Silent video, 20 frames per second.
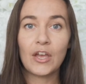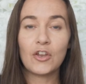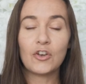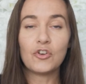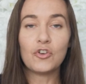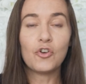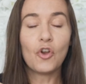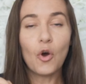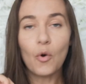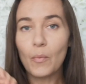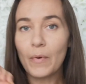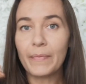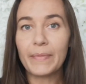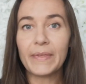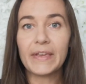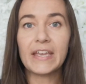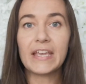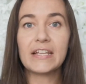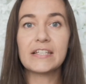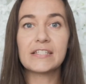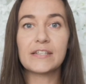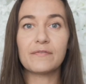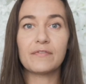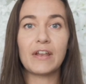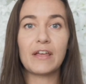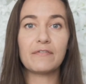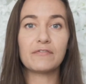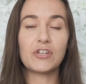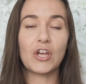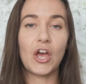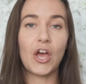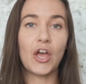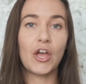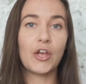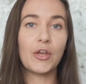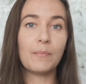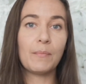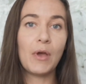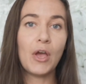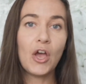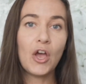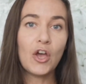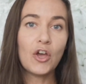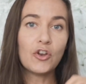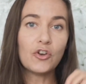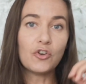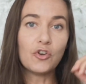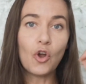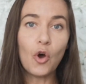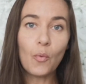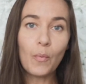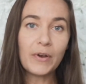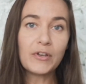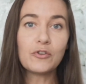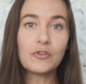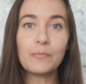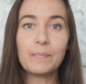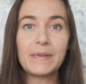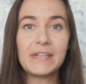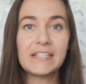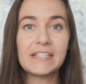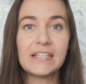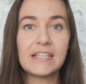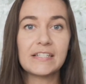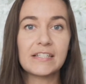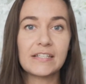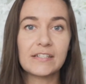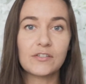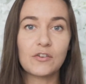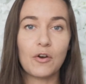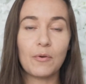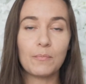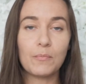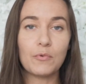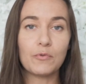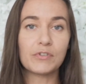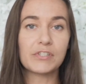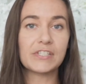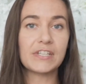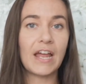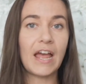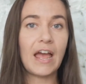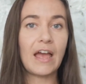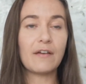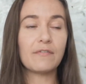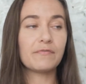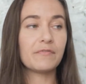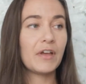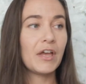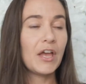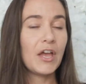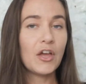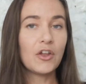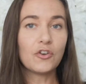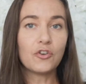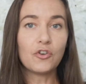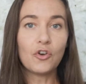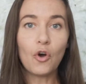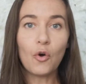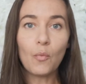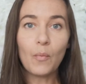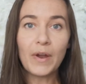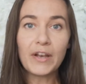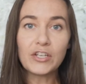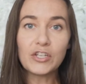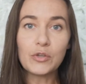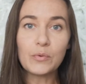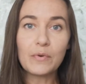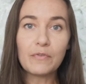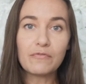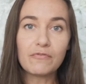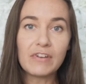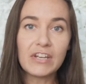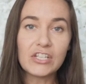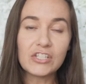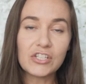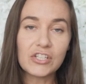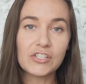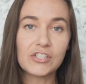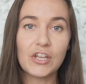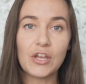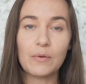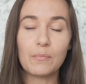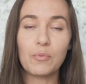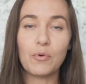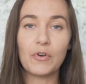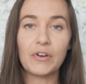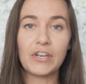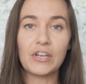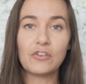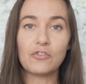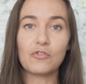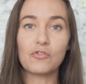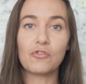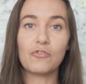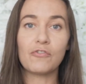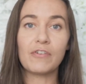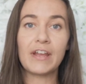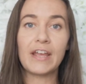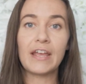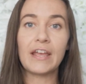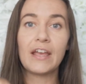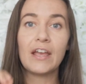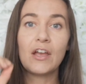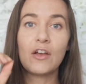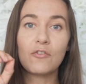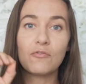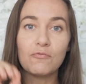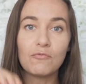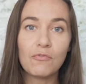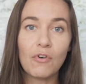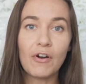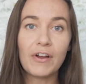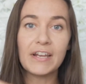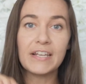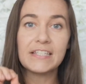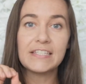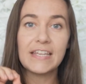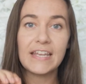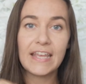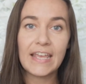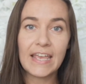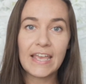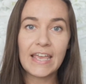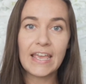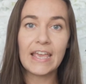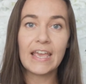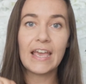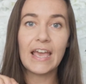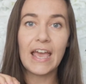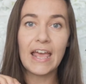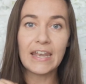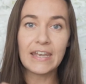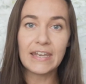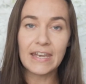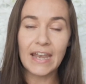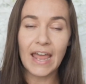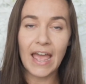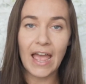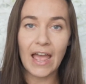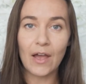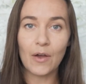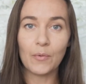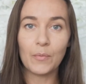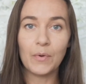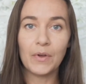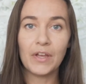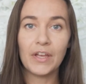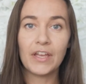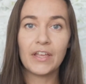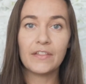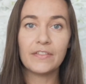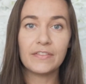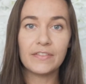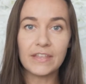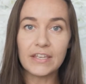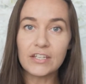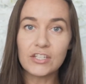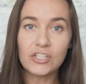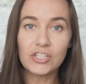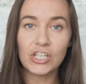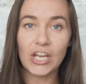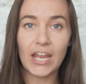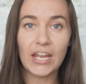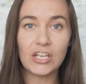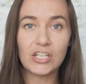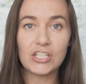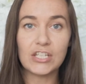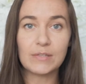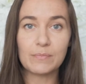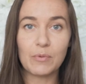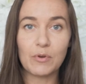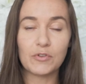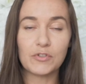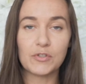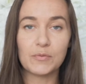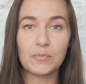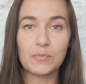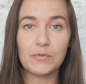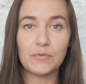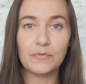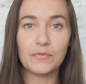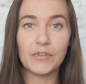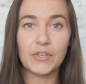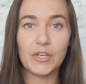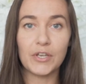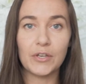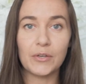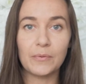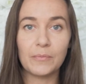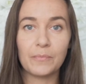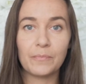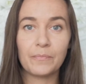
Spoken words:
Not when the kids have left home, not when your business has got more staff, not when you have reached a certain point in your career. Right here and now, this change is possible for you.